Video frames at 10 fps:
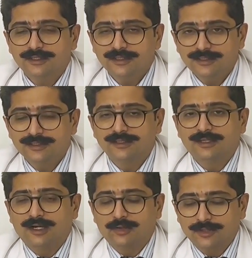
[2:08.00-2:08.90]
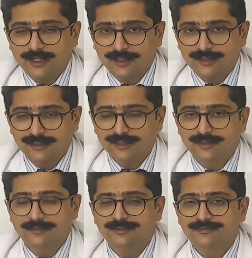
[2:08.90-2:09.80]
the outer ankle
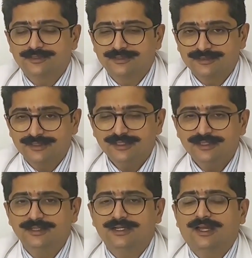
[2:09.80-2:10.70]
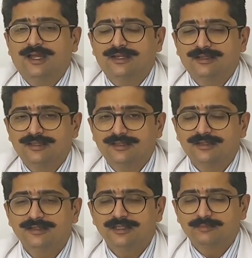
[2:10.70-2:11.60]
ligament, which is the
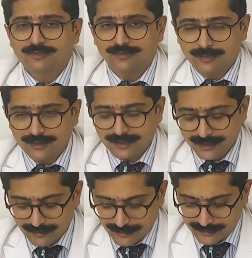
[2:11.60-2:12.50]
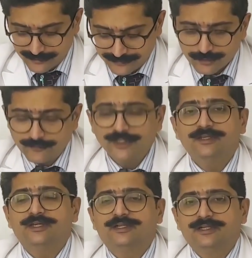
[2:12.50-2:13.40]
anterior tibiofibular ligament. So
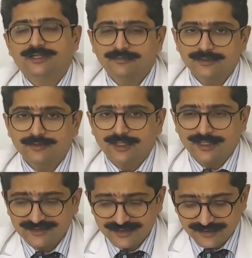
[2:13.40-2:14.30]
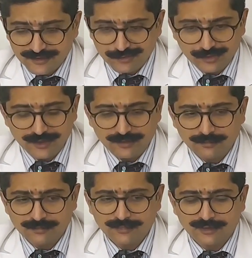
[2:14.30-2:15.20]
when an individual has this injury,
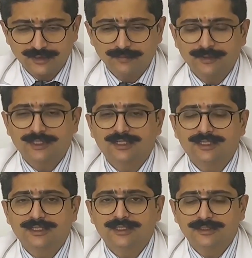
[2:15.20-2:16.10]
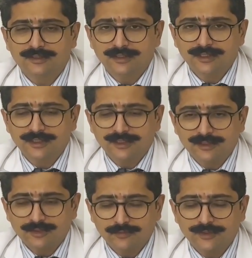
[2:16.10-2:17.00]
typically
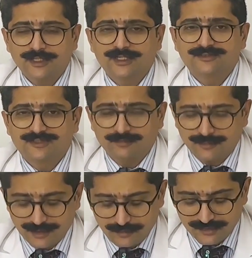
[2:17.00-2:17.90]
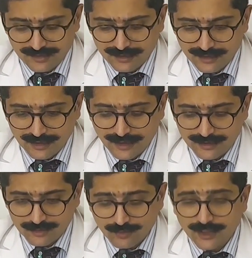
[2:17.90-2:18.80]
you will get symptoms
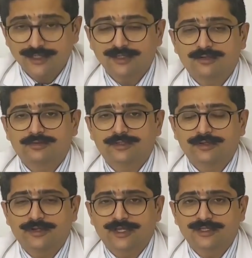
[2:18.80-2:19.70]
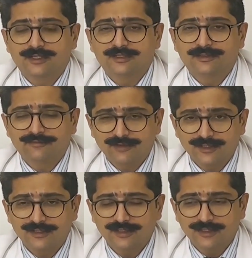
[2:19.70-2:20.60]
like swelling around your ankle,
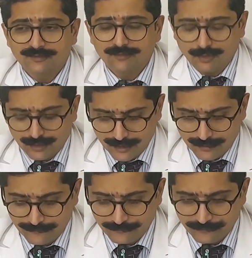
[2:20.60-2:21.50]
difficulty in walking.